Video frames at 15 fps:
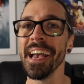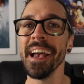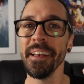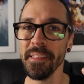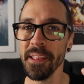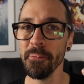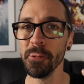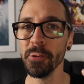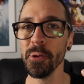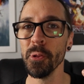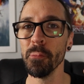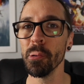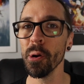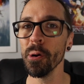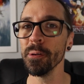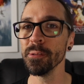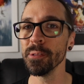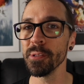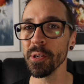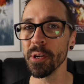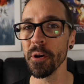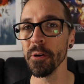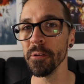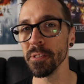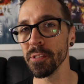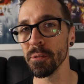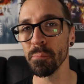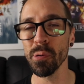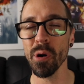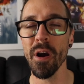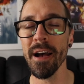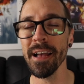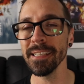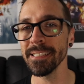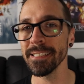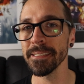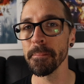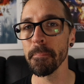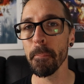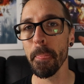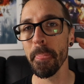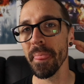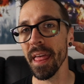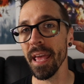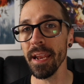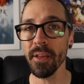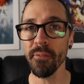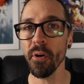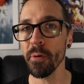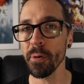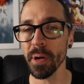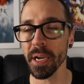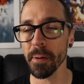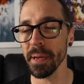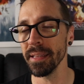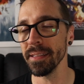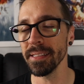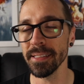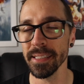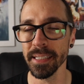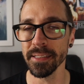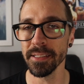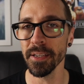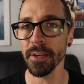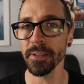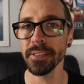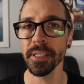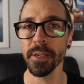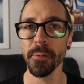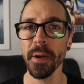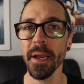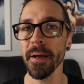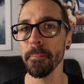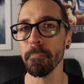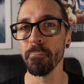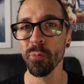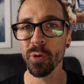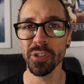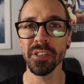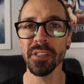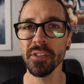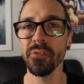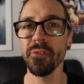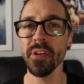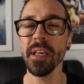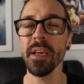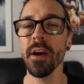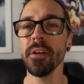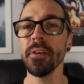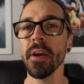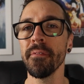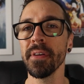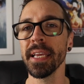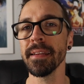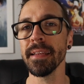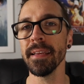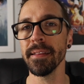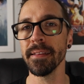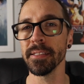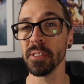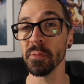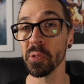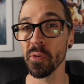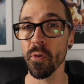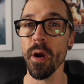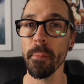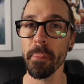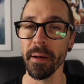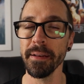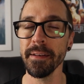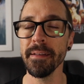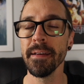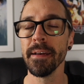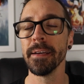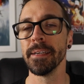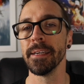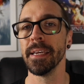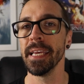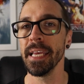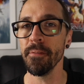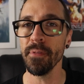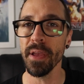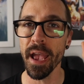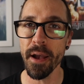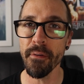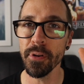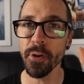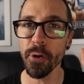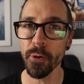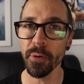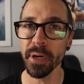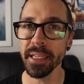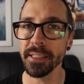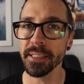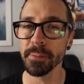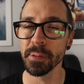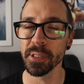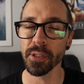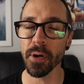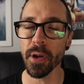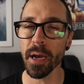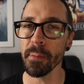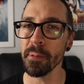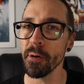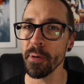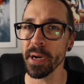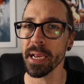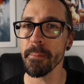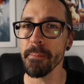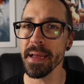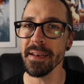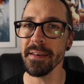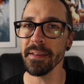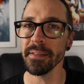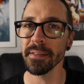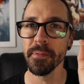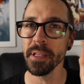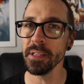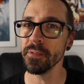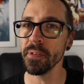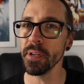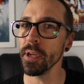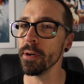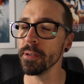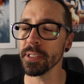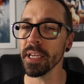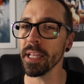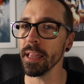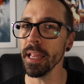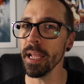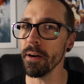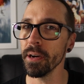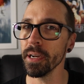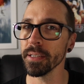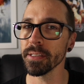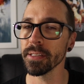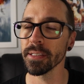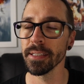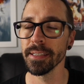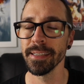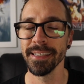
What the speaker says: And then we'll do the pros, the cons, the price, and if I would recommend this thing. So stick around, watch this video. Don't forget to hit the subscribe button. If you haven't already subscribed, I recommend it. These videos are hilarious.